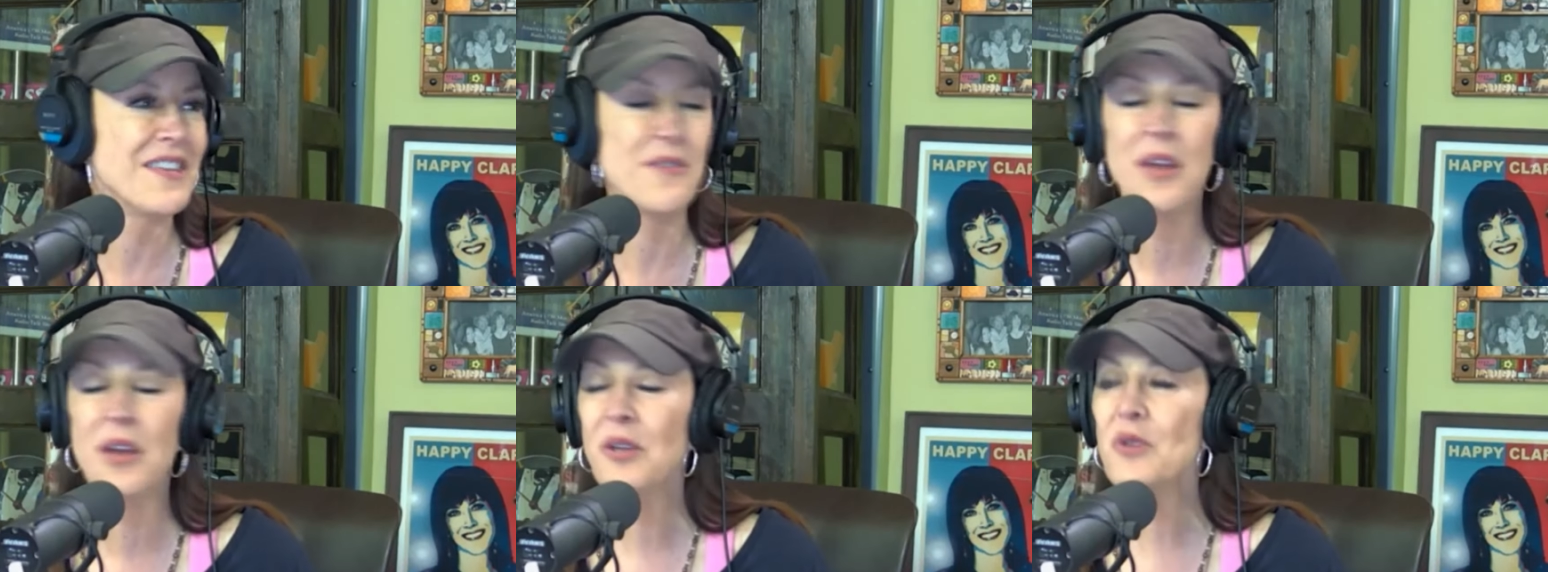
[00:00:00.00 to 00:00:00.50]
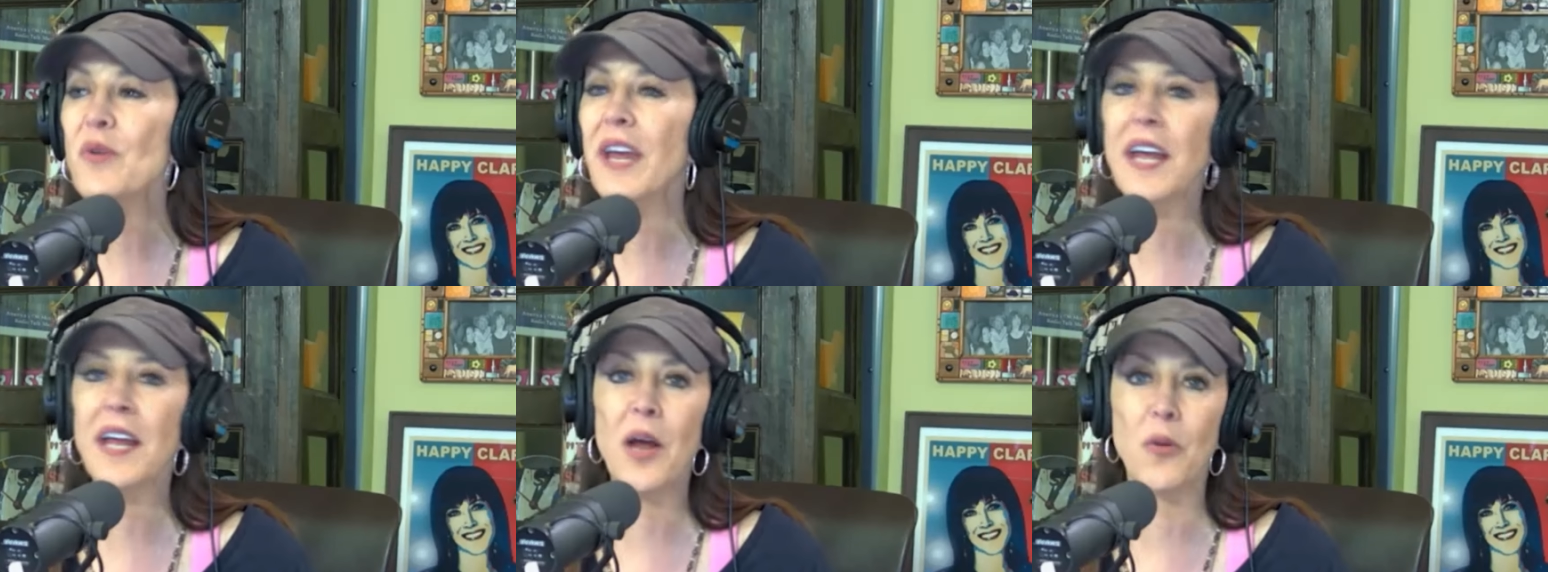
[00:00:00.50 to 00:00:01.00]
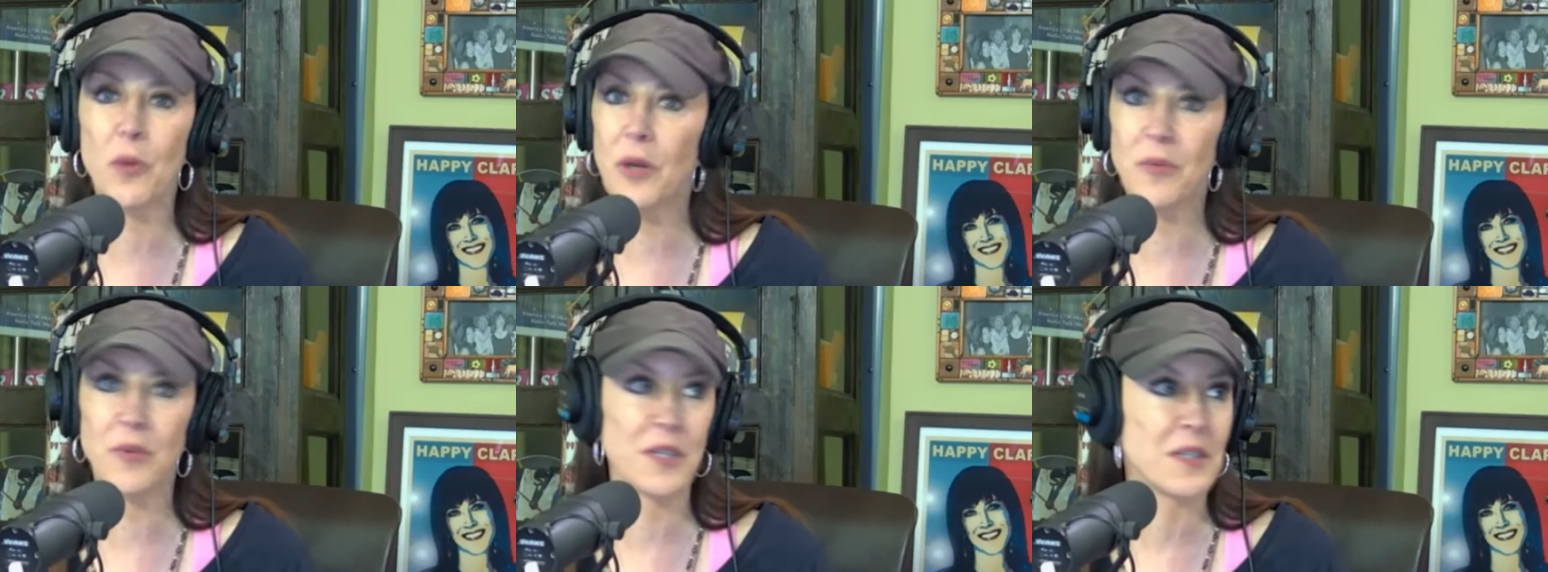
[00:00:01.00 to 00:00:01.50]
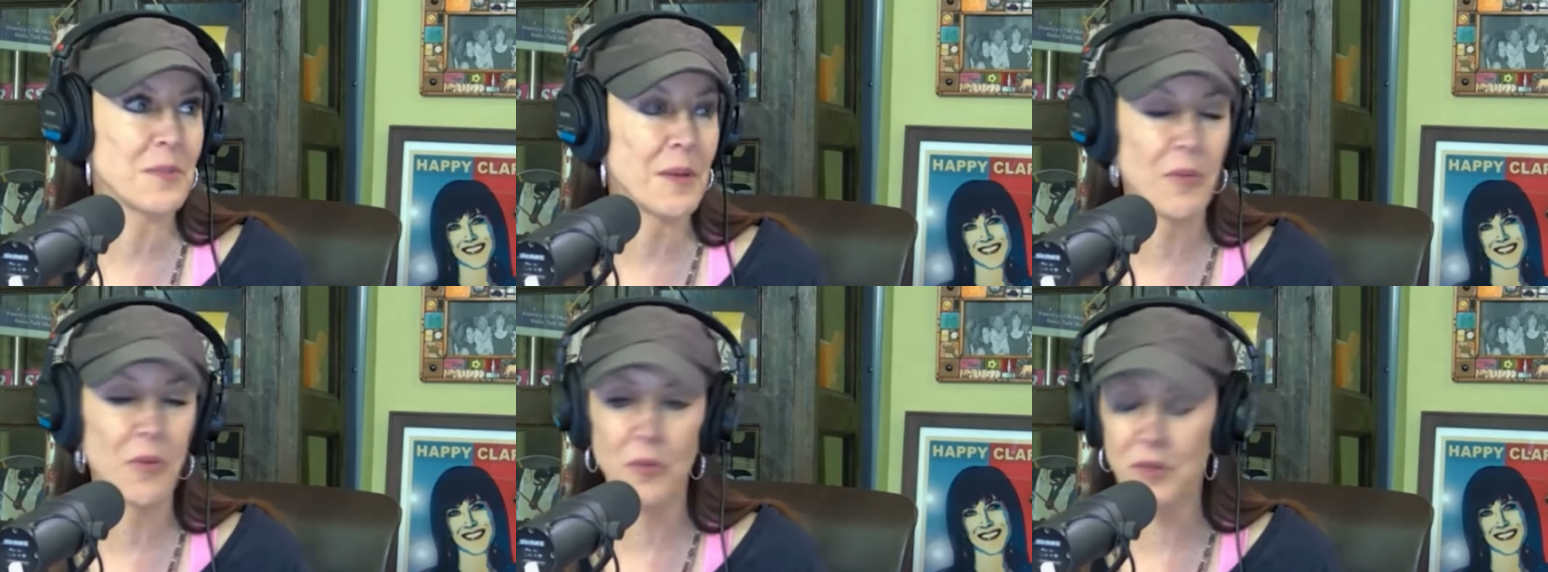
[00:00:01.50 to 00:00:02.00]
Speaker 1: you, you cannot win with these
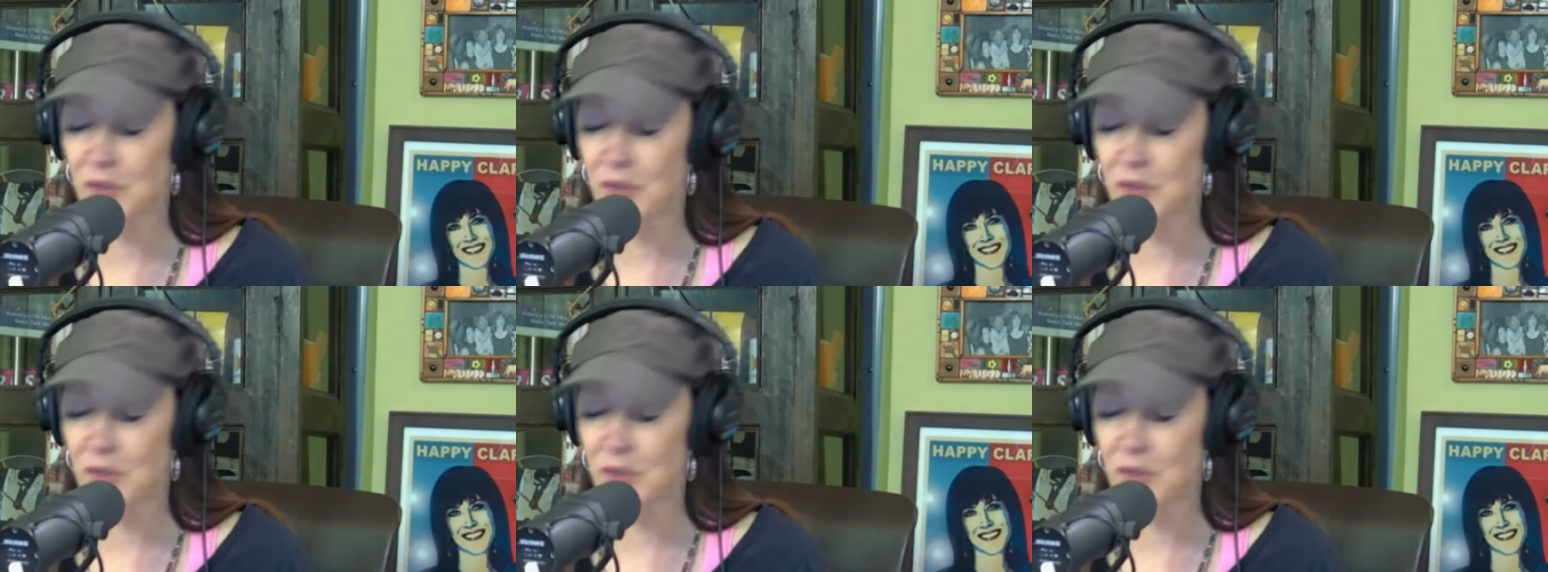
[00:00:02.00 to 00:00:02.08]
people, no. which